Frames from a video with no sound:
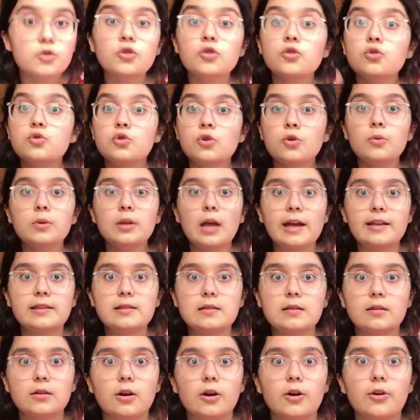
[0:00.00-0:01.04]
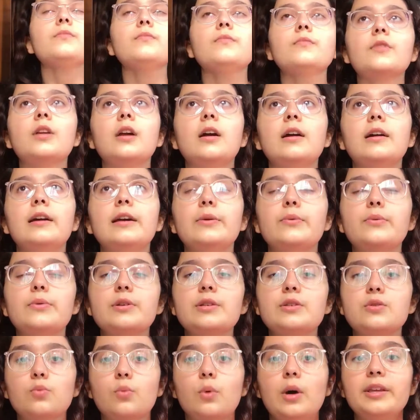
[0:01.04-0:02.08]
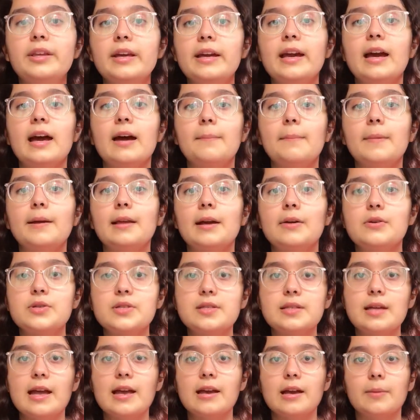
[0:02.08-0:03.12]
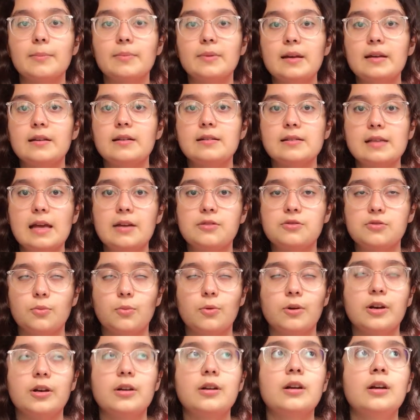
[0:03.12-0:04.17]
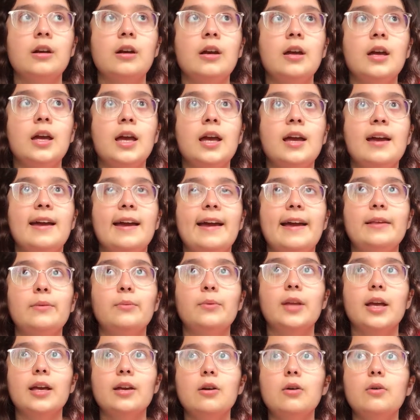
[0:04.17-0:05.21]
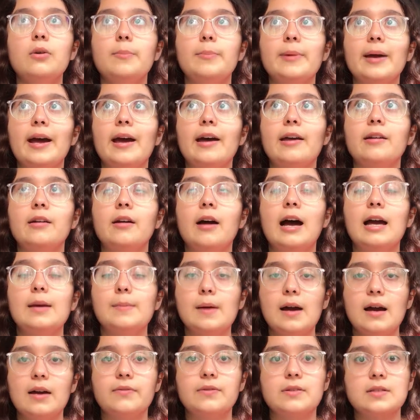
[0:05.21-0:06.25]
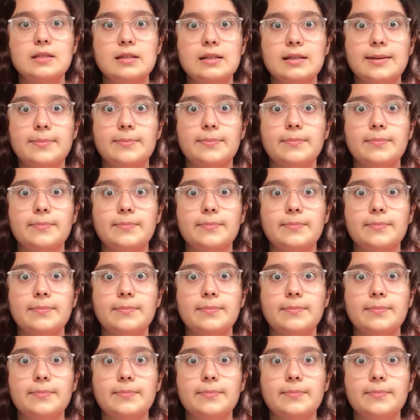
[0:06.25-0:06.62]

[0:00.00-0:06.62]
two nights ago, it was 1 a.m. and I was staying up late because I had to work. And when I go to bed, I'm half asleep.